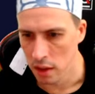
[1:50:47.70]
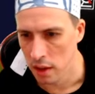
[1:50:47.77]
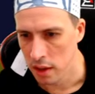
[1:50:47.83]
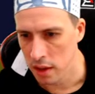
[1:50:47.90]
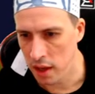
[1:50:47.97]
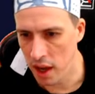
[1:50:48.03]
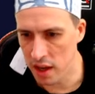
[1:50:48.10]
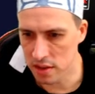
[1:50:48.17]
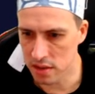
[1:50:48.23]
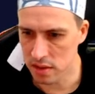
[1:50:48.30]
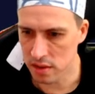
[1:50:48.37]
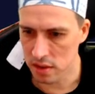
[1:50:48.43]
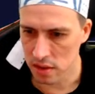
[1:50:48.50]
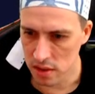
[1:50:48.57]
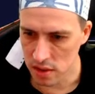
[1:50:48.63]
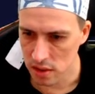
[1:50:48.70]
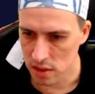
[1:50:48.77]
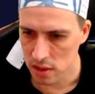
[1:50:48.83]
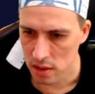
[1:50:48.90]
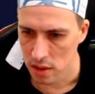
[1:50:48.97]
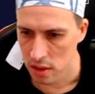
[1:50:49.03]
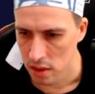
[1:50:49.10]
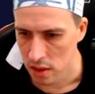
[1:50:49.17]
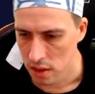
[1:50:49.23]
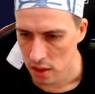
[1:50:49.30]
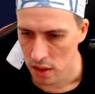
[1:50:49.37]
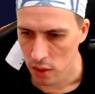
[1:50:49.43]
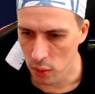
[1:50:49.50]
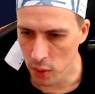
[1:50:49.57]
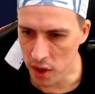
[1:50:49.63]
Yes.
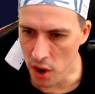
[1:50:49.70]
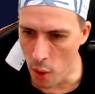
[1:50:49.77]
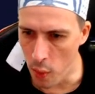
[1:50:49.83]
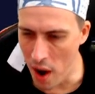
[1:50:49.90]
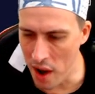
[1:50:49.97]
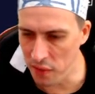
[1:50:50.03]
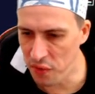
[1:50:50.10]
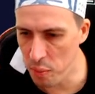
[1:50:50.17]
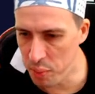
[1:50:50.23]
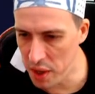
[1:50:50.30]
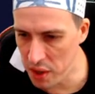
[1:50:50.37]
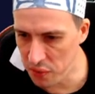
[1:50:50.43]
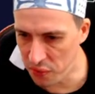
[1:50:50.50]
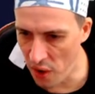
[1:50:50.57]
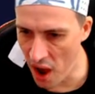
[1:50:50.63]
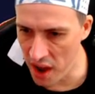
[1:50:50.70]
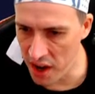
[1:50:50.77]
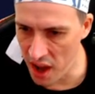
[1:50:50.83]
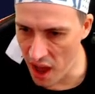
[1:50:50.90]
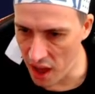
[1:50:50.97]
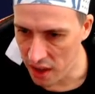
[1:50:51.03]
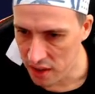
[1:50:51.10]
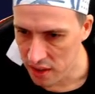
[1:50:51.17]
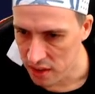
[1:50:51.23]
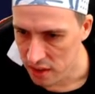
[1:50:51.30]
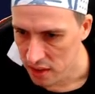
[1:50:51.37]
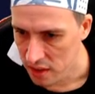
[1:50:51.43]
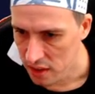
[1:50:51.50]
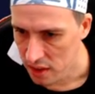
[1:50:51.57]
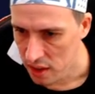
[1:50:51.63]
We got one for Pit Fighter.
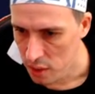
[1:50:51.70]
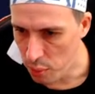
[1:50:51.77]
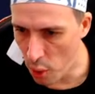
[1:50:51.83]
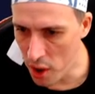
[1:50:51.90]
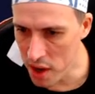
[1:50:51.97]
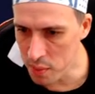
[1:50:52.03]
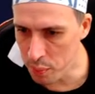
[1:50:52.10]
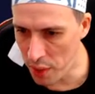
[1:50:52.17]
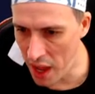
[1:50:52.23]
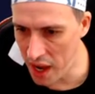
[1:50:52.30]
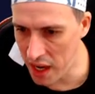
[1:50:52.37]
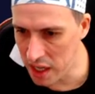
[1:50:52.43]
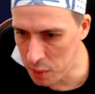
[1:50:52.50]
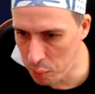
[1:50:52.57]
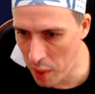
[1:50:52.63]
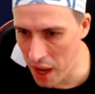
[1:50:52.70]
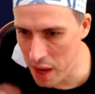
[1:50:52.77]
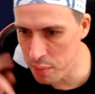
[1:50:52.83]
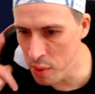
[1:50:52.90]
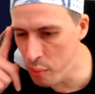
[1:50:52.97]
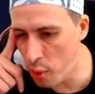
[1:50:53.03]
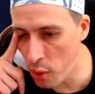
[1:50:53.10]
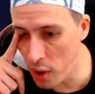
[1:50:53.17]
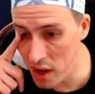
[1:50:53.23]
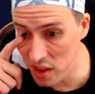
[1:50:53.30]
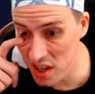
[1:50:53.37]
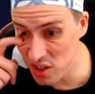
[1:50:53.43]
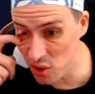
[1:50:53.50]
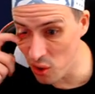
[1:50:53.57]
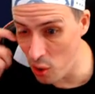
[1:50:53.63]
Point Blank, Paperboy.
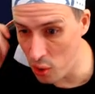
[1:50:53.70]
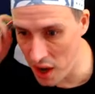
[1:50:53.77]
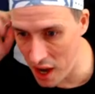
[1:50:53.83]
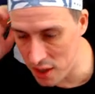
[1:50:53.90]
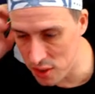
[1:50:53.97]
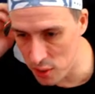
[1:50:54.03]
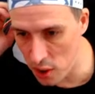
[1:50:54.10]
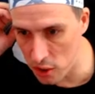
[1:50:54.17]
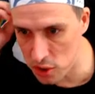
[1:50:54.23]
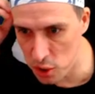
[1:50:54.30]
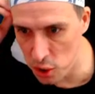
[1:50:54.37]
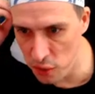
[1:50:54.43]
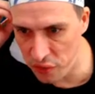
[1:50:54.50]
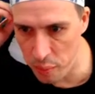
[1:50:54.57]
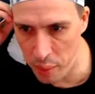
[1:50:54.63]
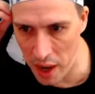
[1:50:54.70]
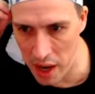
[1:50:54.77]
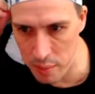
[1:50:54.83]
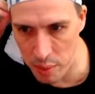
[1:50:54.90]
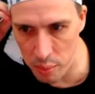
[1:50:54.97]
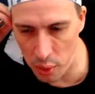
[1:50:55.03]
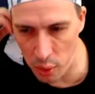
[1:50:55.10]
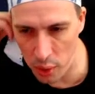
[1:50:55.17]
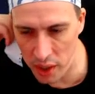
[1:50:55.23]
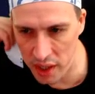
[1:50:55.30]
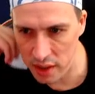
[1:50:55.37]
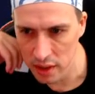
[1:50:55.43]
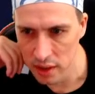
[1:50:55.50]
These are all games. We got two for Paperboy.